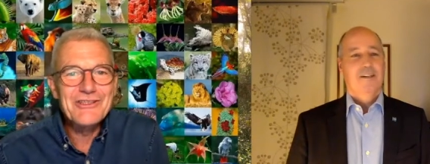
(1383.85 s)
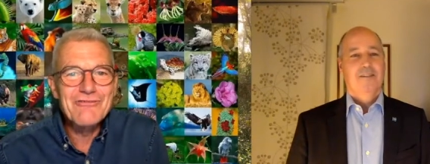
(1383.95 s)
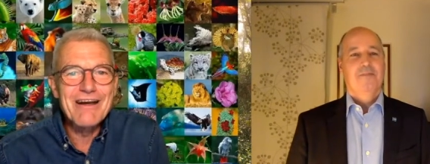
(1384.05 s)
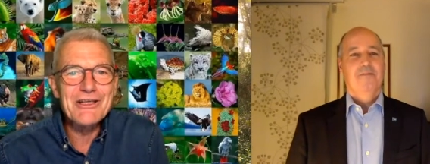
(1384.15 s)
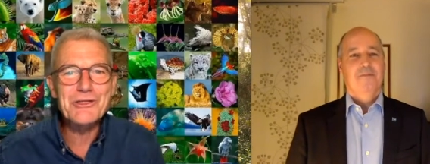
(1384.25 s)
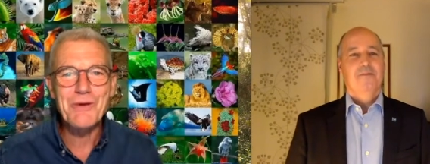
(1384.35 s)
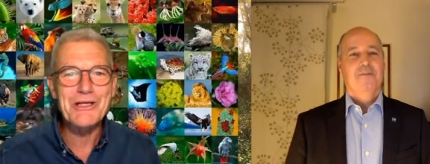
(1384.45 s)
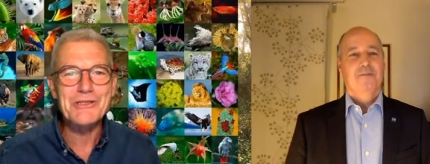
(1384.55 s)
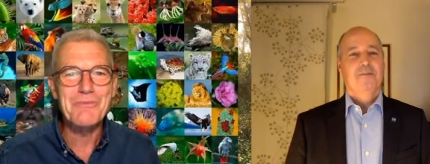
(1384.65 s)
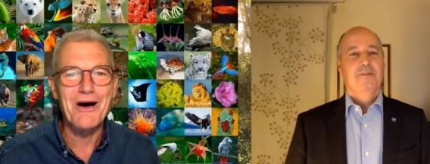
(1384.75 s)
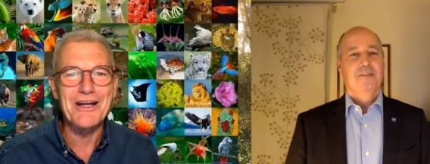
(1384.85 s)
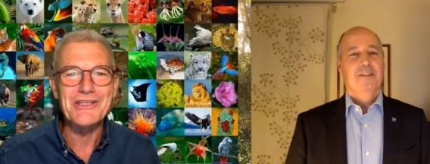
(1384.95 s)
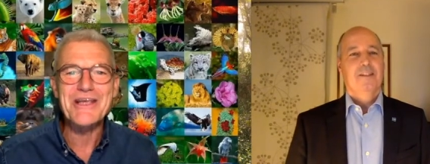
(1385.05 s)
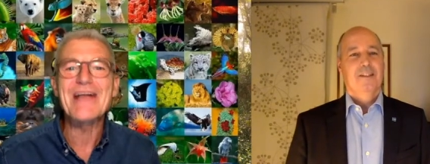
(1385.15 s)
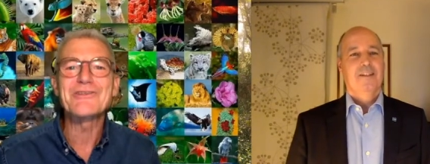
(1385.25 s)
Speaker 1: a really sweet spot, and it
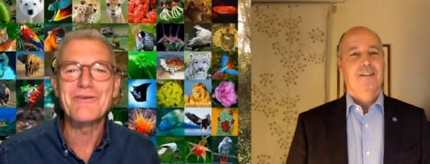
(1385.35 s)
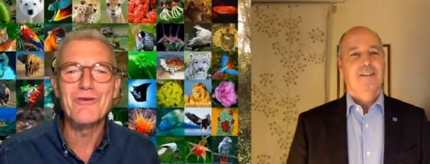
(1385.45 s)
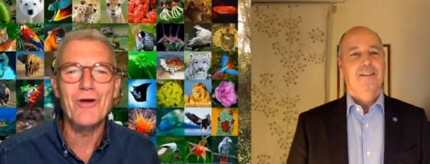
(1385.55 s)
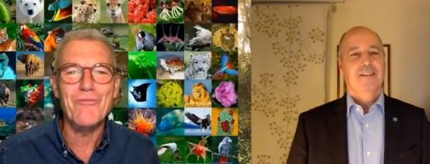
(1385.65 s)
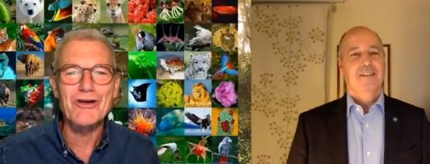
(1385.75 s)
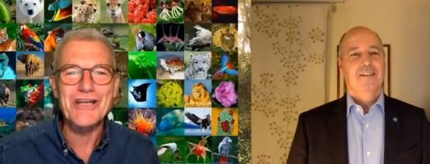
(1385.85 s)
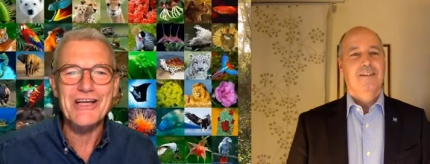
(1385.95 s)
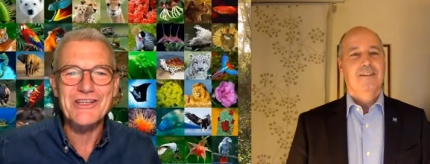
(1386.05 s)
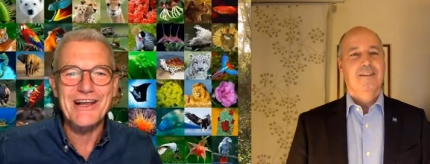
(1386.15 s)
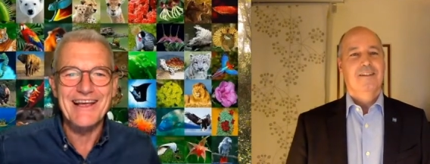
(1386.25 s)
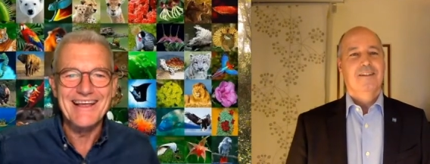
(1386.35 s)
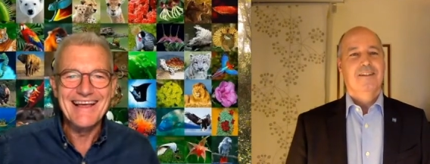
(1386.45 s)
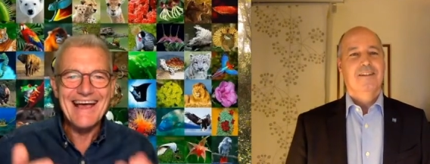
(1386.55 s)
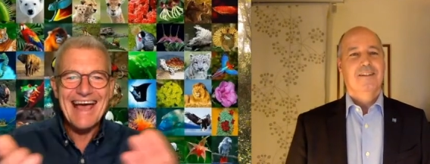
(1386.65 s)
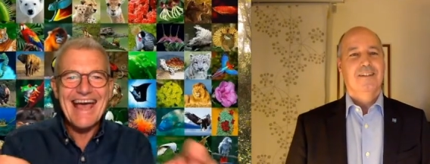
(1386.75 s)
sounds as if your project is going to
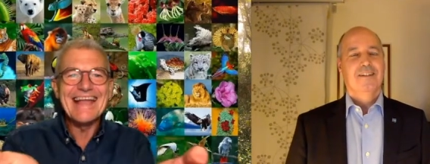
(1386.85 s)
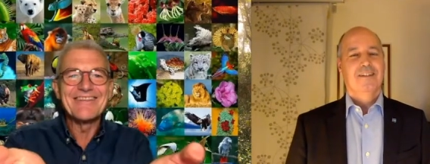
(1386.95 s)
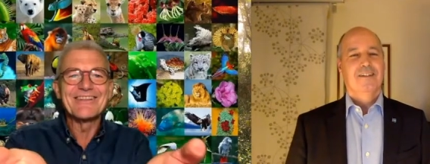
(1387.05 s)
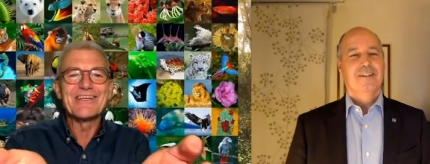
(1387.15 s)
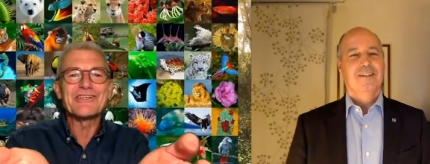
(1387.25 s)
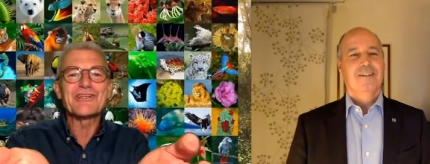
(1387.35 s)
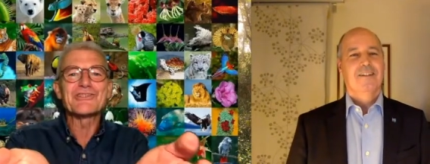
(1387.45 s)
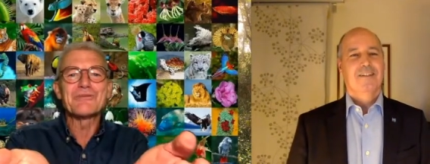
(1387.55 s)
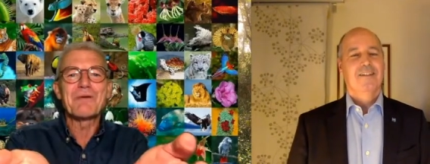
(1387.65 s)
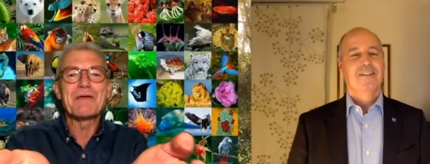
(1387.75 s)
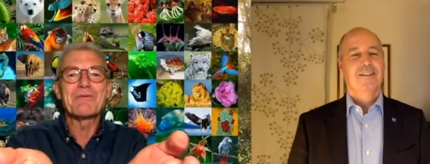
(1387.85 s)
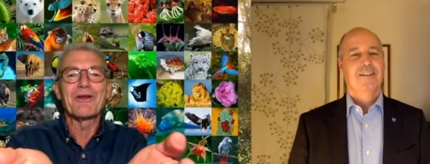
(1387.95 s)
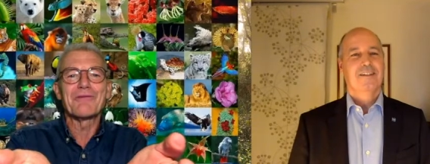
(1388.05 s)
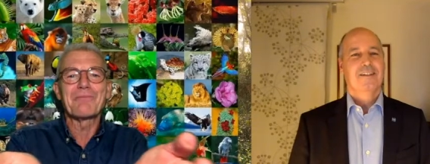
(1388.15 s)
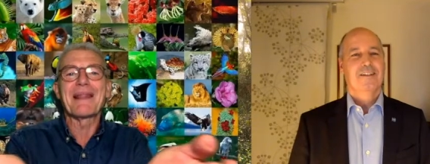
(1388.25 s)
hand the decision to people on
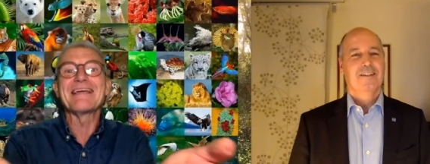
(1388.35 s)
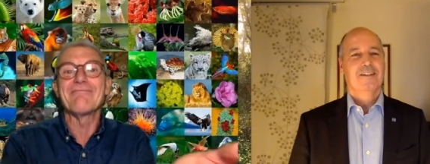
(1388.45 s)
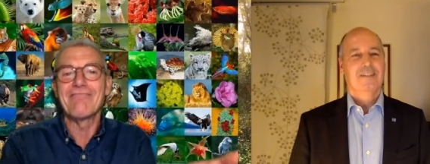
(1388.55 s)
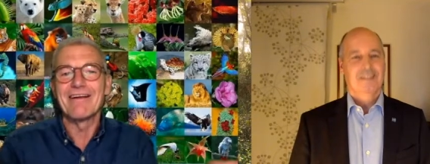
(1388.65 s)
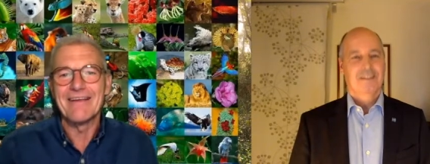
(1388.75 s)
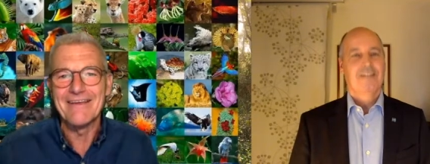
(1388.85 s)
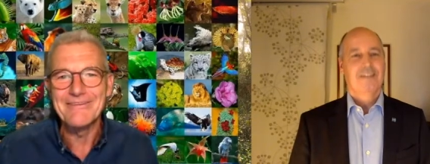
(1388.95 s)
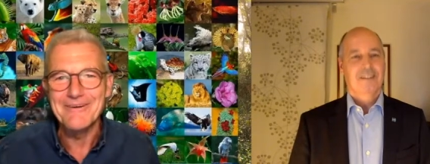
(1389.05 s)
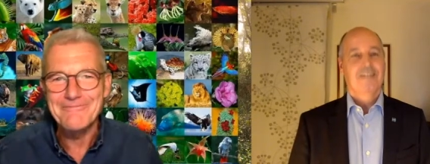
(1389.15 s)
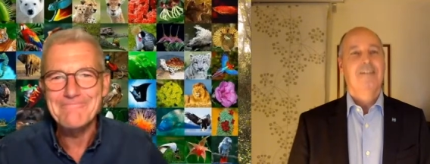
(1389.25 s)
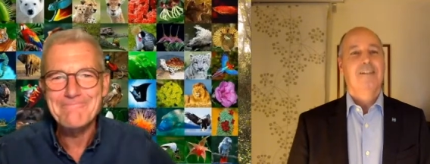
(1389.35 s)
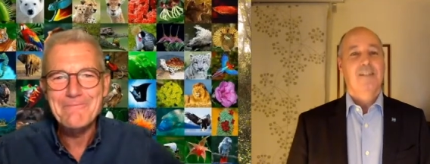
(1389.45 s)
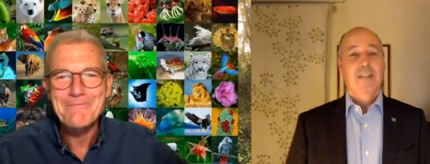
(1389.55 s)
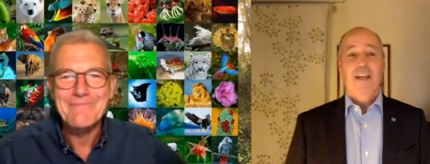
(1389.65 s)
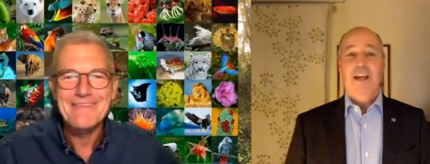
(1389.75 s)
a plate, really. Yeah.
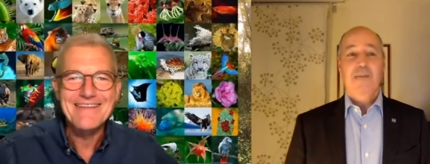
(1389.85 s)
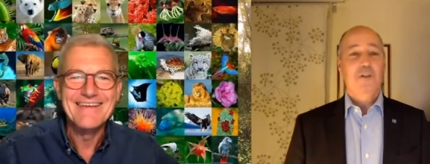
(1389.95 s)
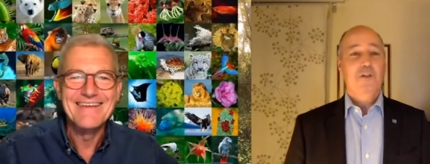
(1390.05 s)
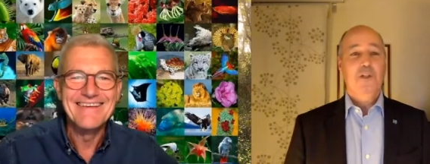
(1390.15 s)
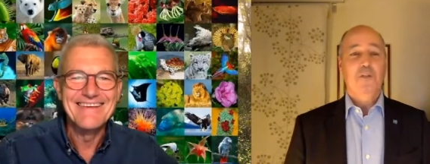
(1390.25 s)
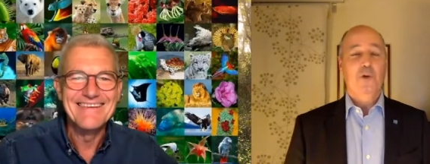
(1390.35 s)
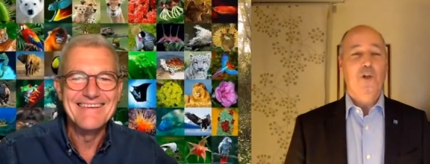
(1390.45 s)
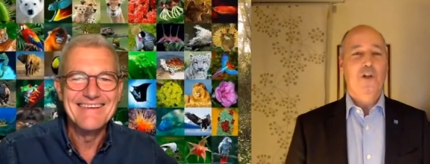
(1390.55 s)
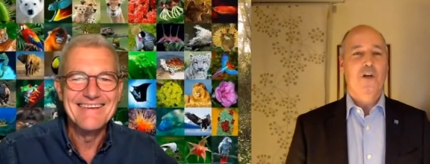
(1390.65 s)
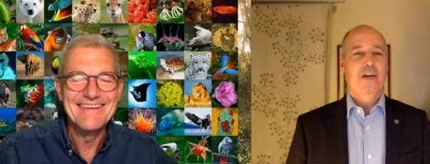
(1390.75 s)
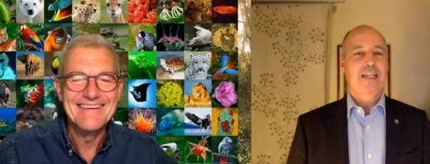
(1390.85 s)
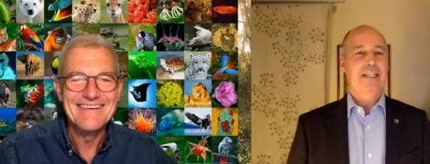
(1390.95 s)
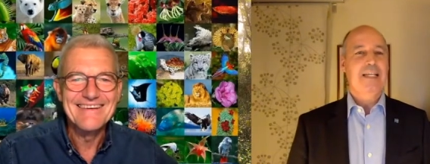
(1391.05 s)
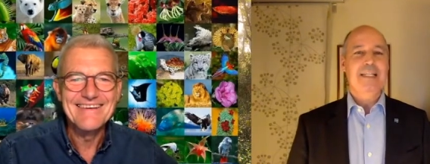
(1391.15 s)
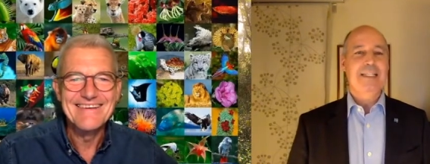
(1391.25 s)
Speaker 2: Absolutely, Paul. You know, and
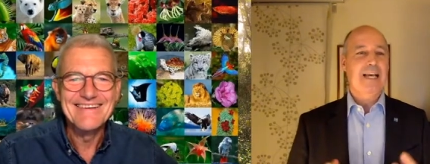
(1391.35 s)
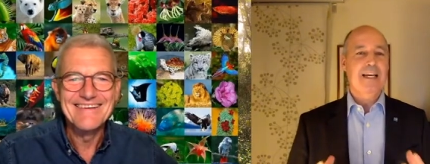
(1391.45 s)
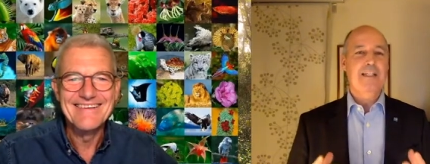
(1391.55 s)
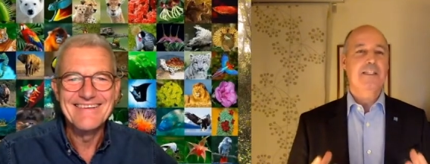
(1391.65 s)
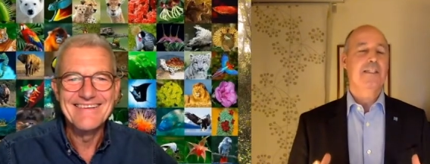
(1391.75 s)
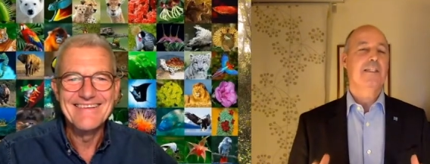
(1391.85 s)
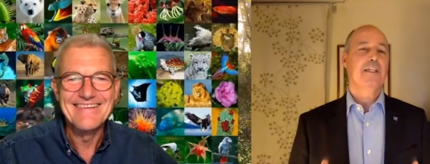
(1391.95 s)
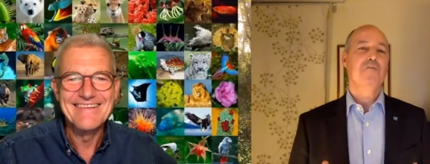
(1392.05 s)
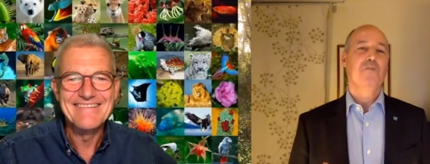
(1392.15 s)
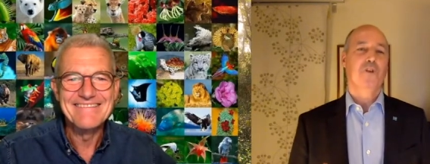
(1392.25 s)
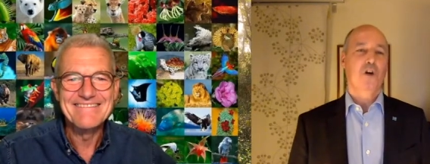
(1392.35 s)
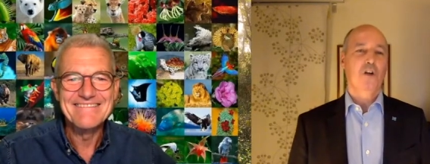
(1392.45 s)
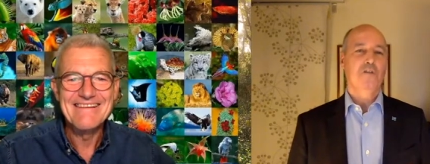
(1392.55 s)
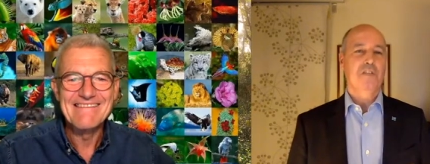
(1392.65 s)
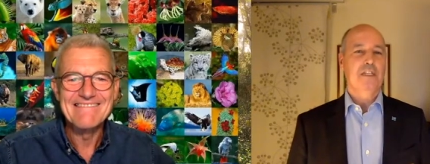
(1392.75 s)
and science is key for
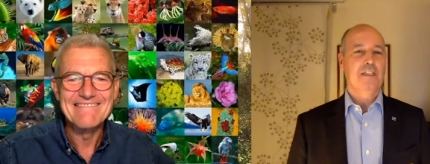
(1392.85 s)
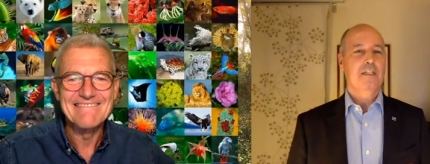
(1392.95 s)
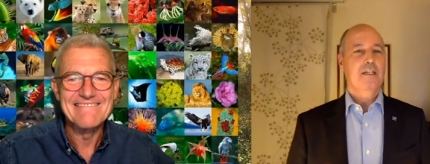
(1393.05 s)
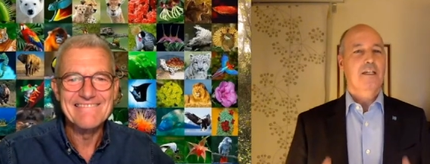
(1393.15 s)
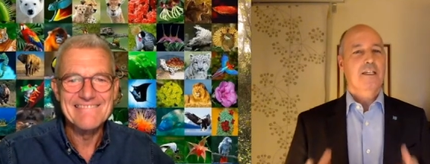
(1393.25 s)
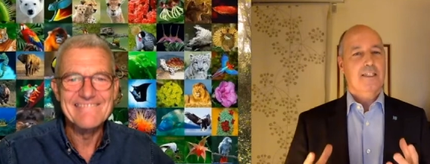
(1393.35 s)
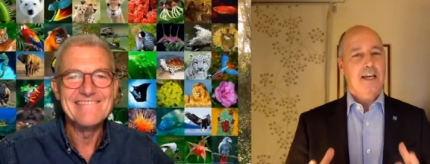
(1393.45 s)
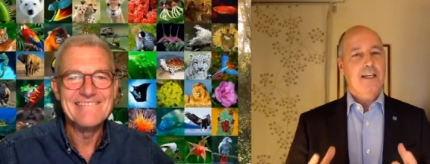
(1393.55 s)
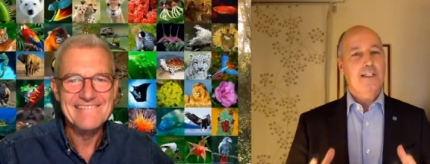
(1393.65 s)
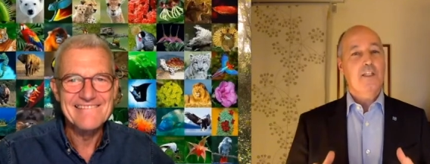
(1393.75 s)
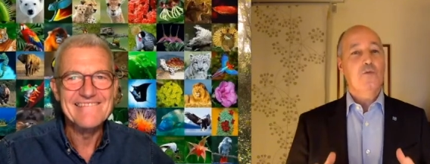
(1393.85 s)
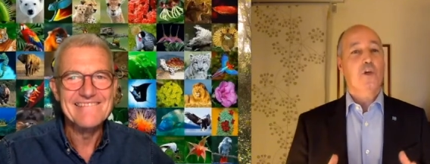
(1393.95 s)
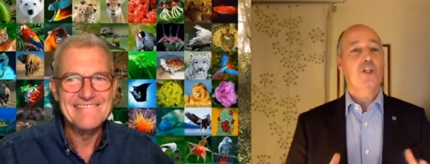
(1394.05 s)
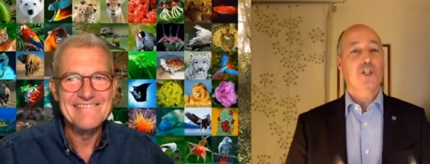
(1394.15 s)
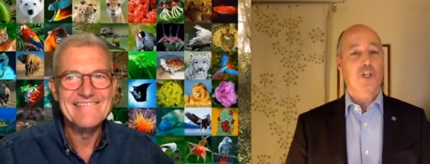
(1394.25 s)
all of this. Science is
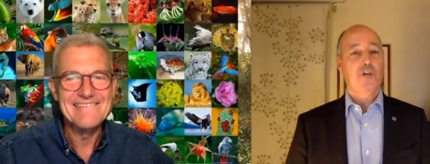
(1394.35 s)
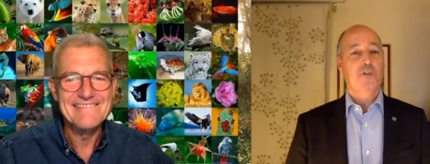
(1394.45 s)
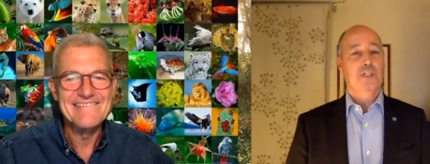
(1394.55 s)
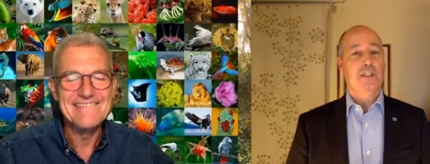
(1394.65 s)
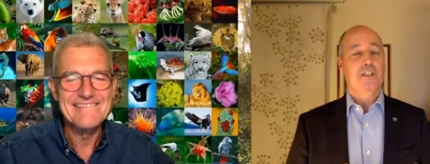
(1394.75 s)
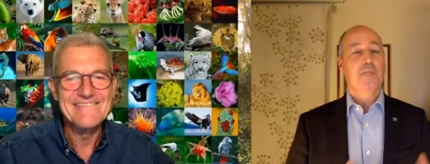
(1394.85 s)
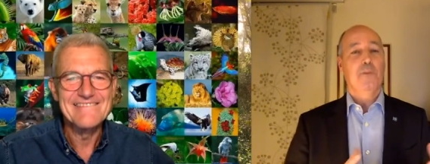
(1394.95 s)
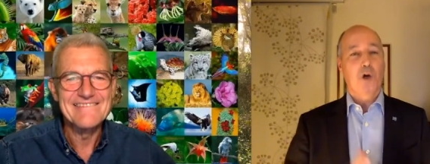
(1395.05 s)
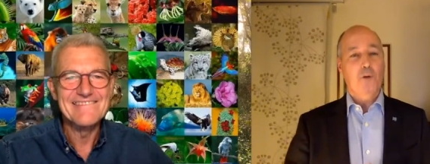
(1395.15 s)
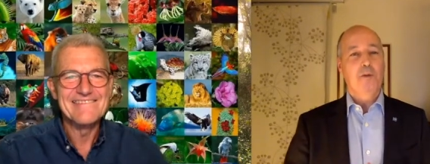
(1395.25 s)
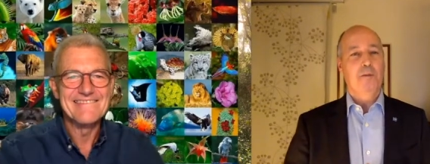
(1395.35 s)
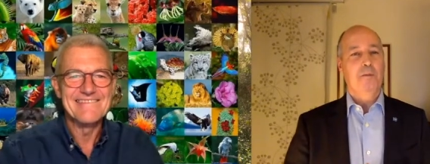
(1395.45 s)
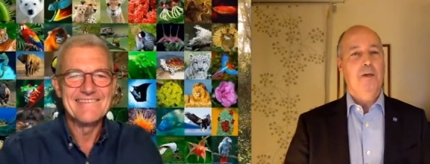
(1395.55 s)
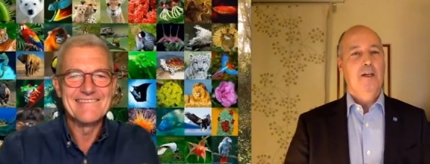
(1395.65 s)
what shows us the problem,